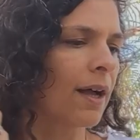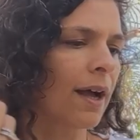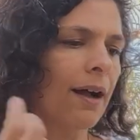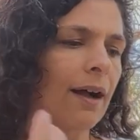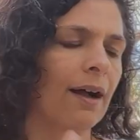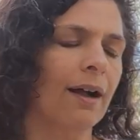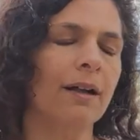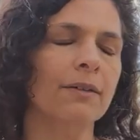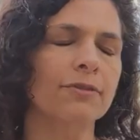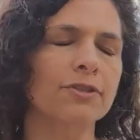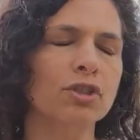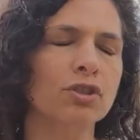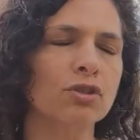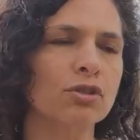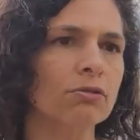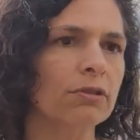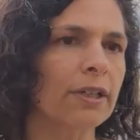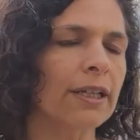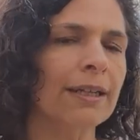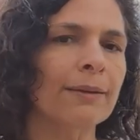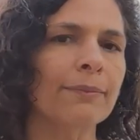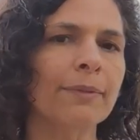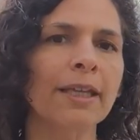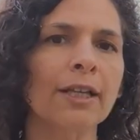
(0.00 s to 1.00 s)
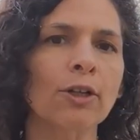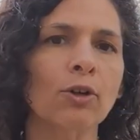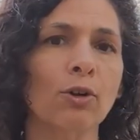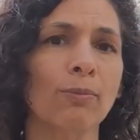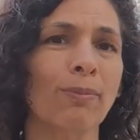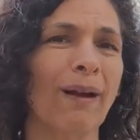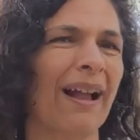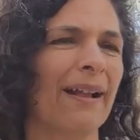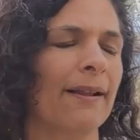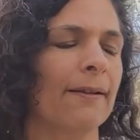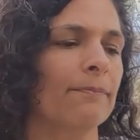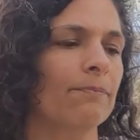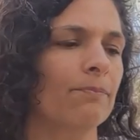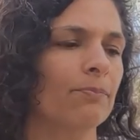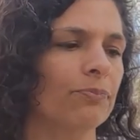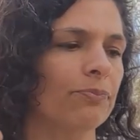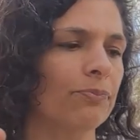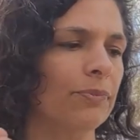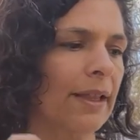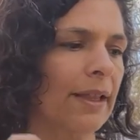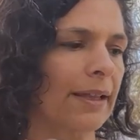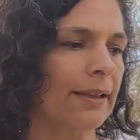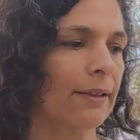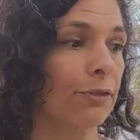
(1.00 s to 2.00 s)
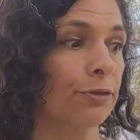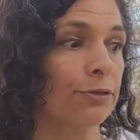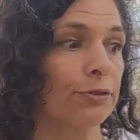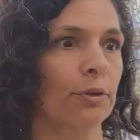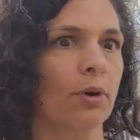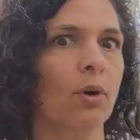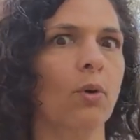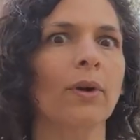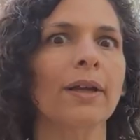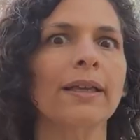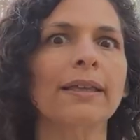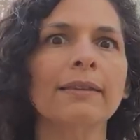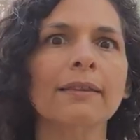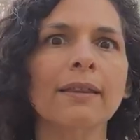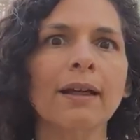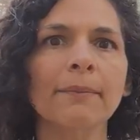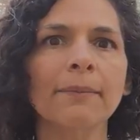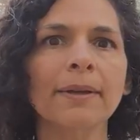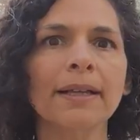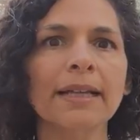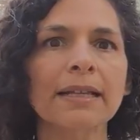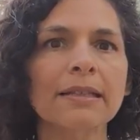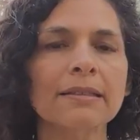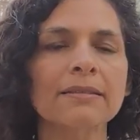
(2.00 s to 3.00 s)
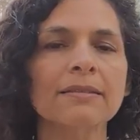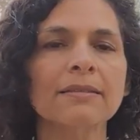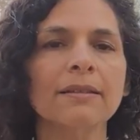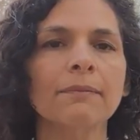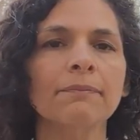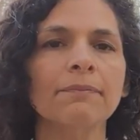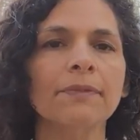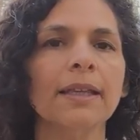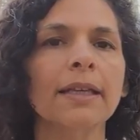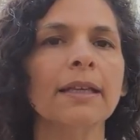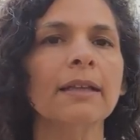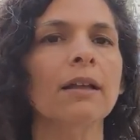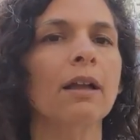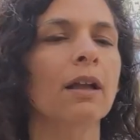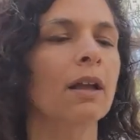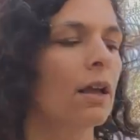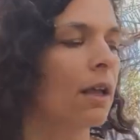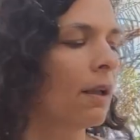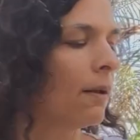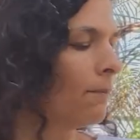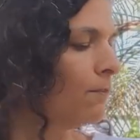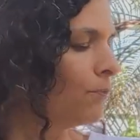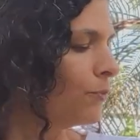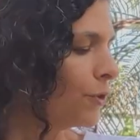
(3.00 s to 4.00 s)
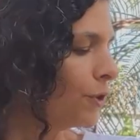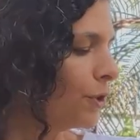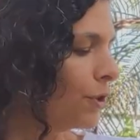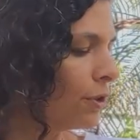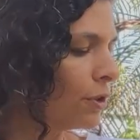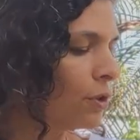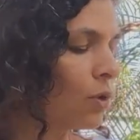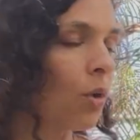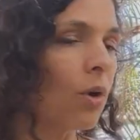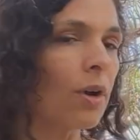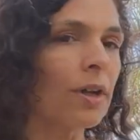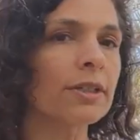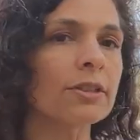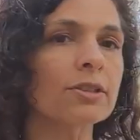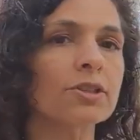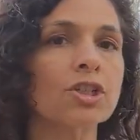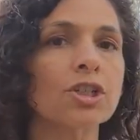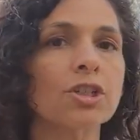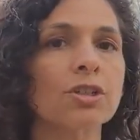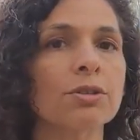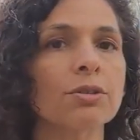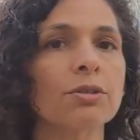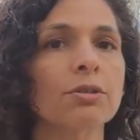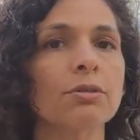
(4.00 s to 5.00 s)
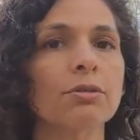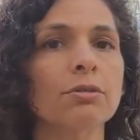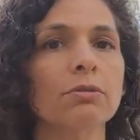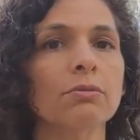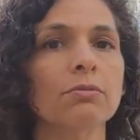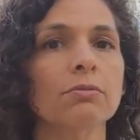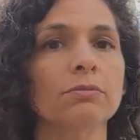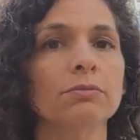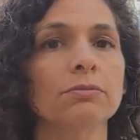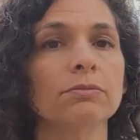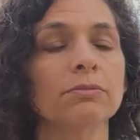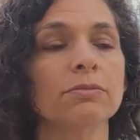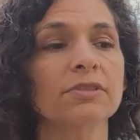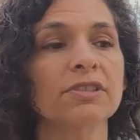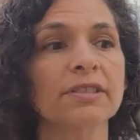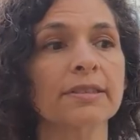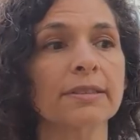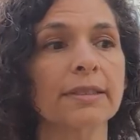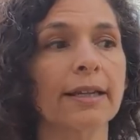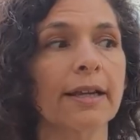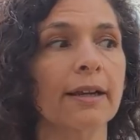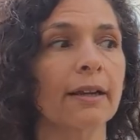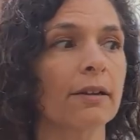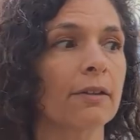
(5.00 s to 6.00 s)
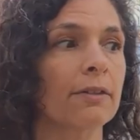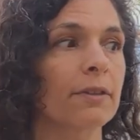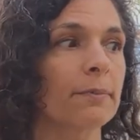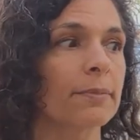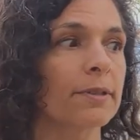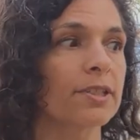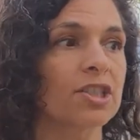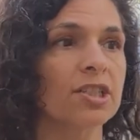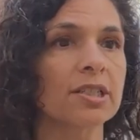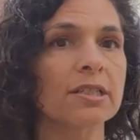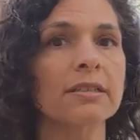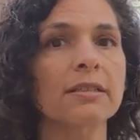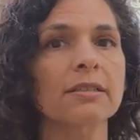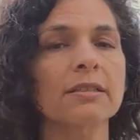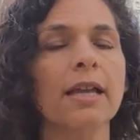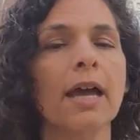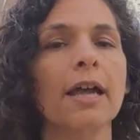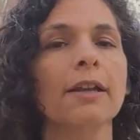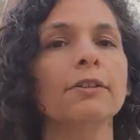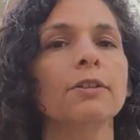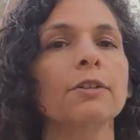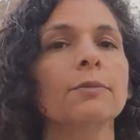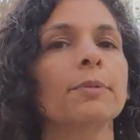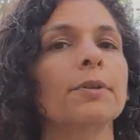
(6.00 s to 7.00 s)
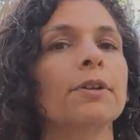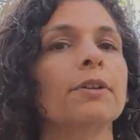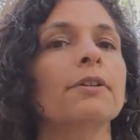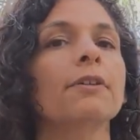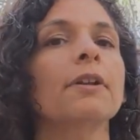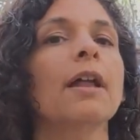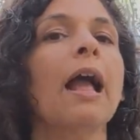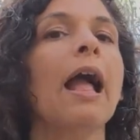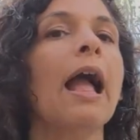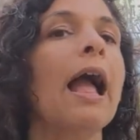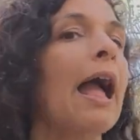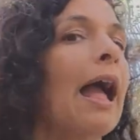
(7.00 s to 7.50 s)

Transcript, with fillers: uh, screaming or by like, throwing them against something, you're going to scare the bejesus out of your bird,